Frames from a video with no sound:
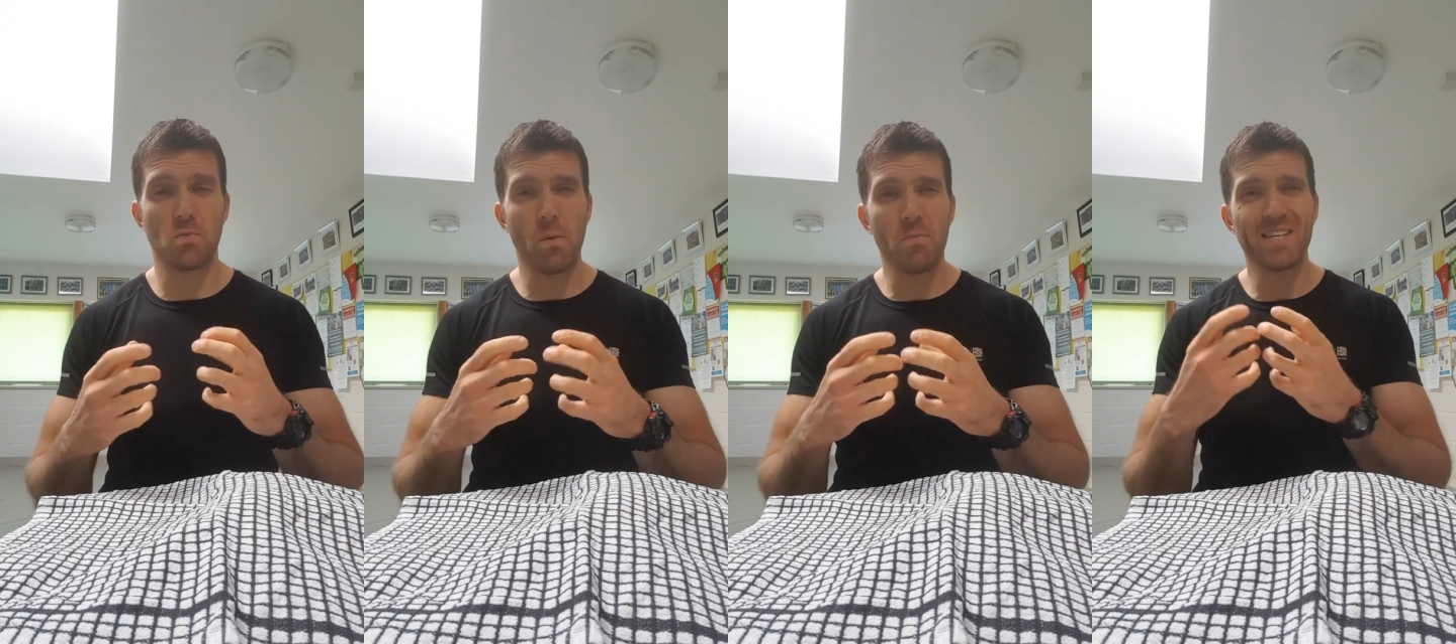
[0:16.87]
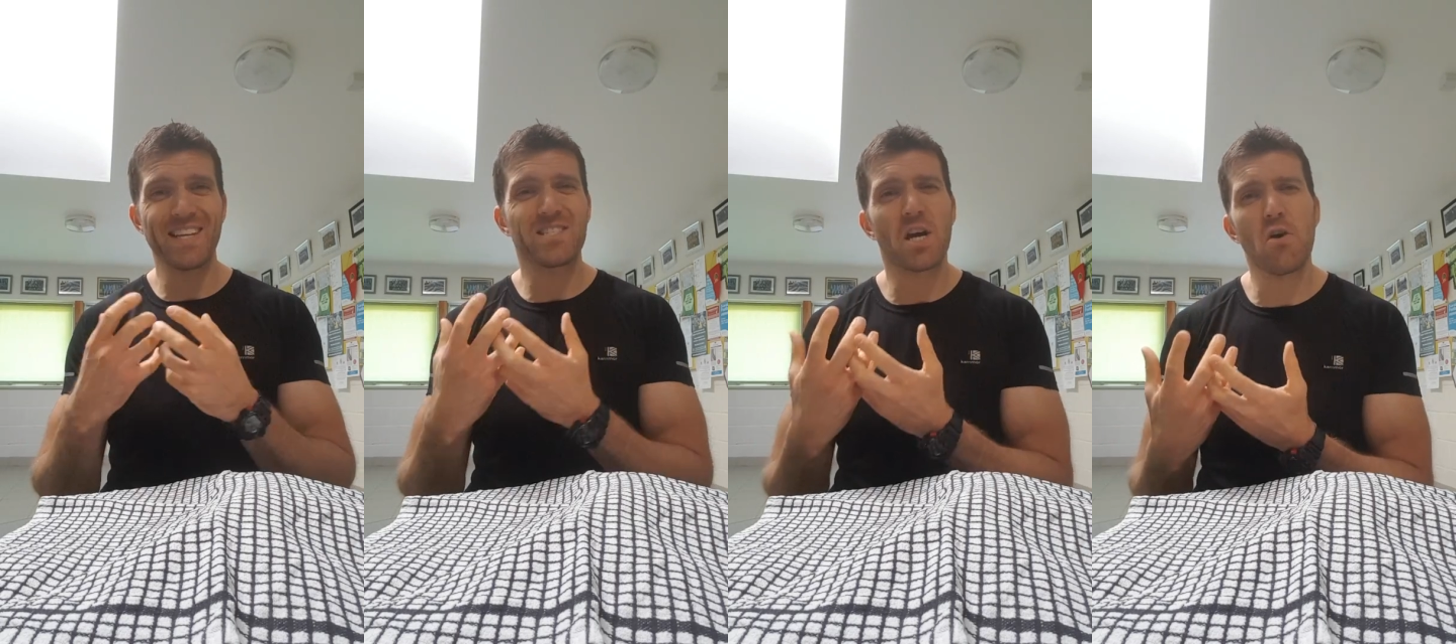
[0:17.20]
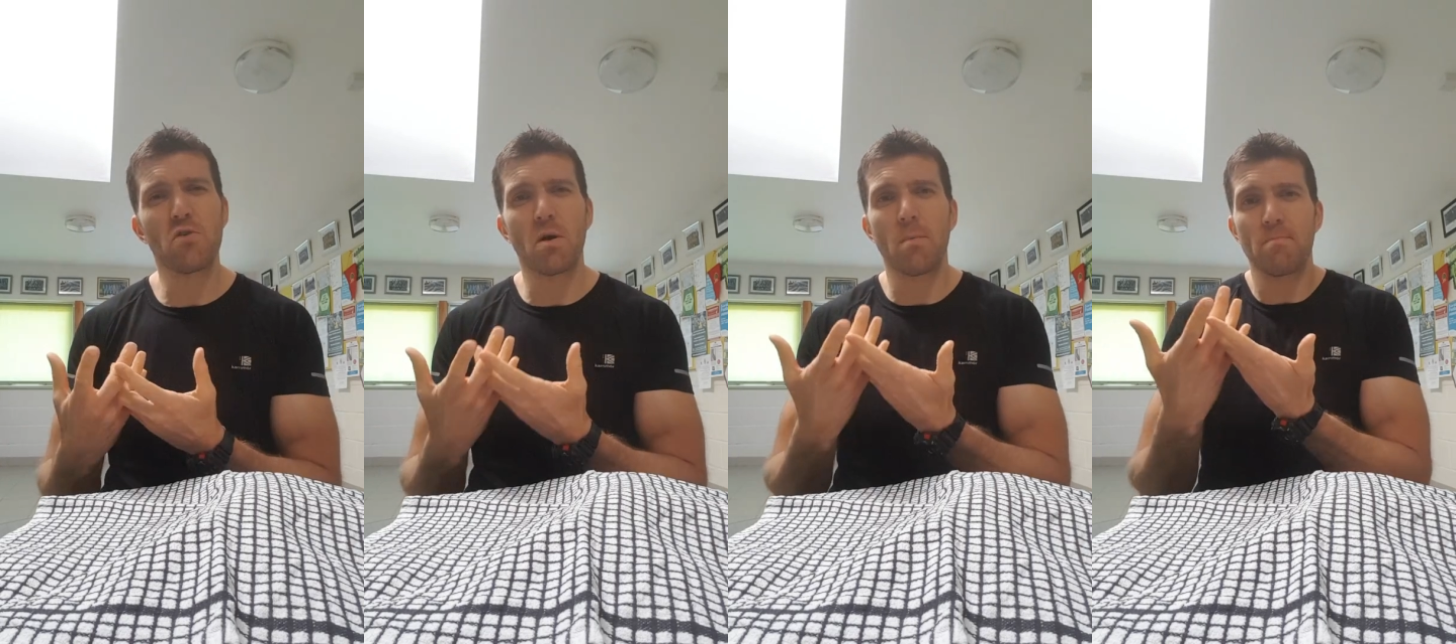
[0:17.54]
So when we say
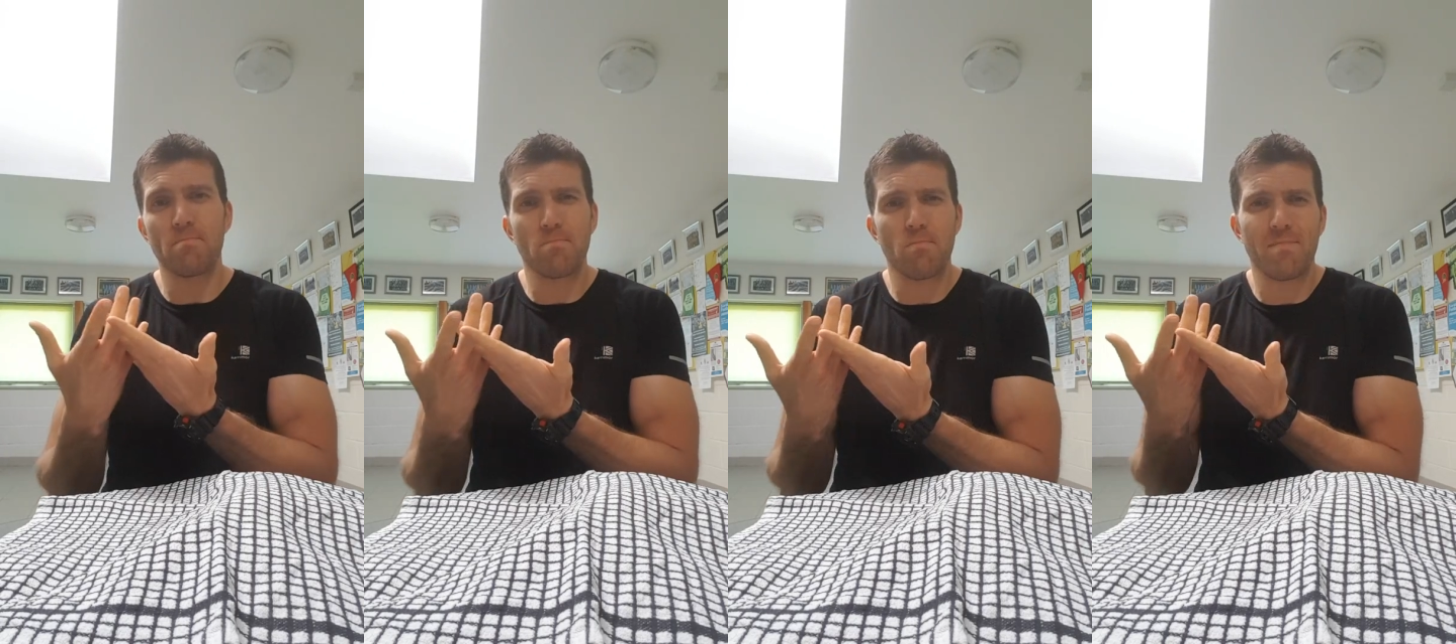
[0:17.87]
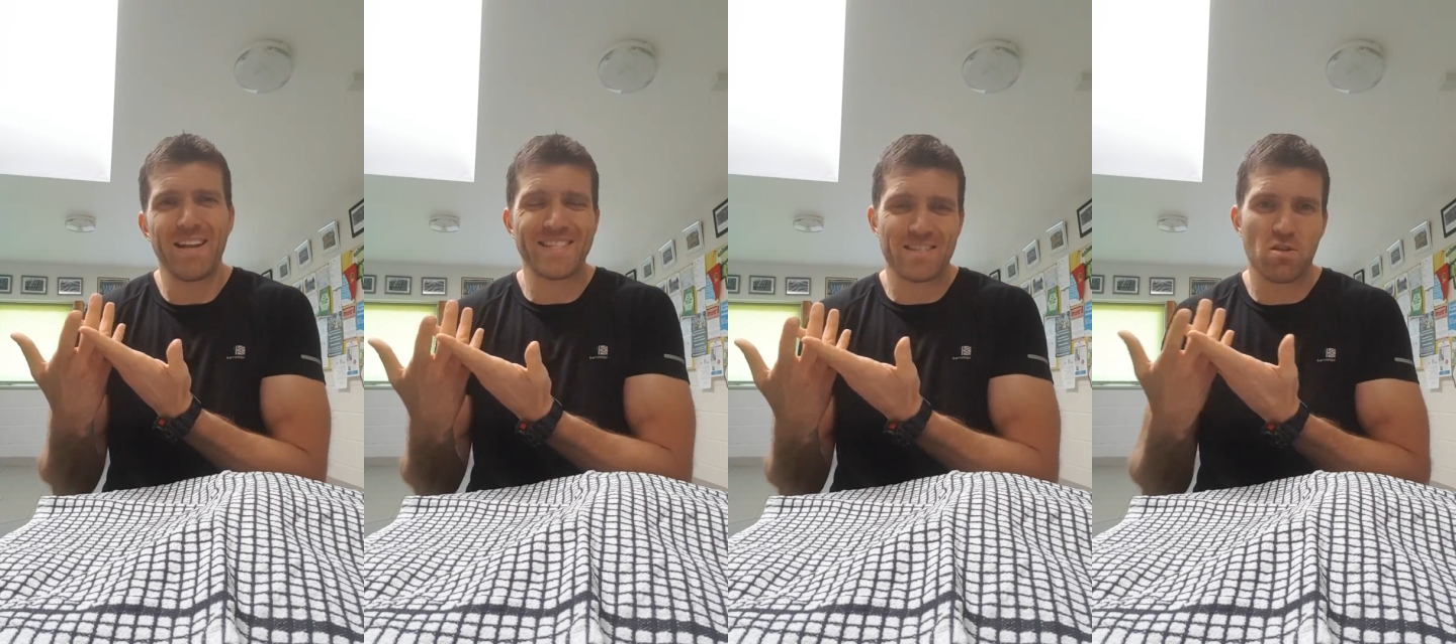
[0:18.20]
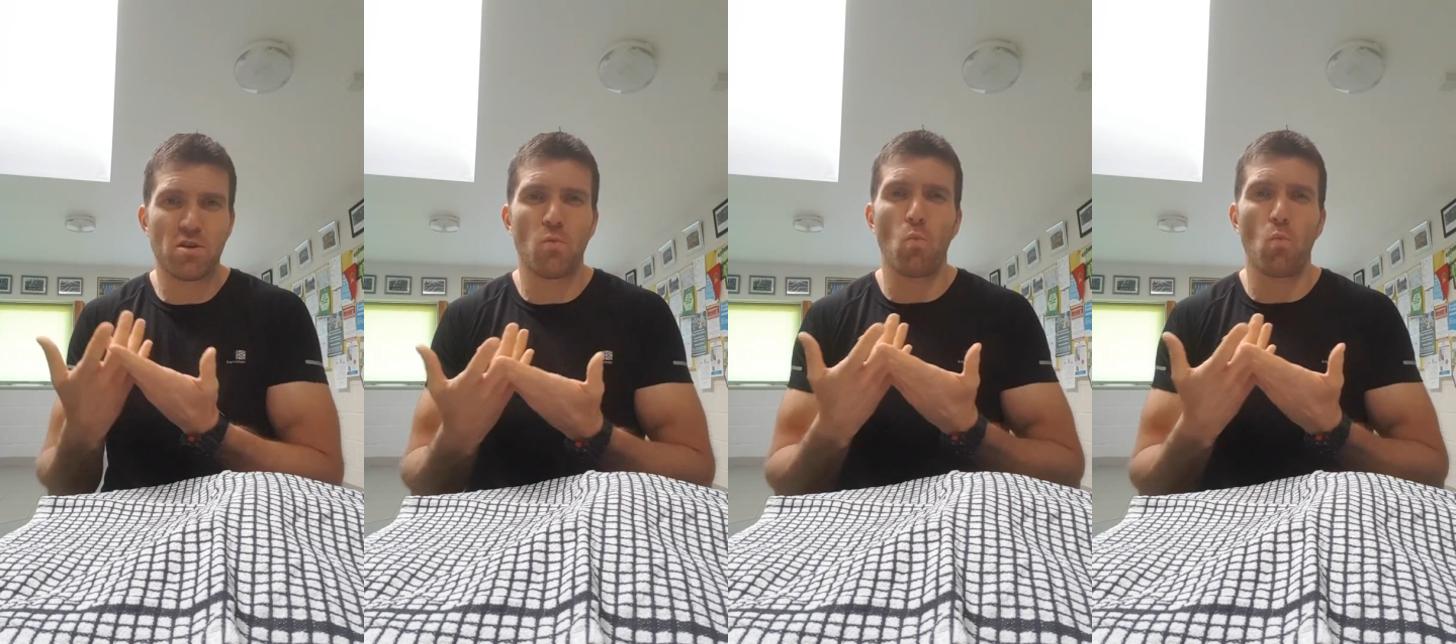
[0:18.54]
tone up, let's look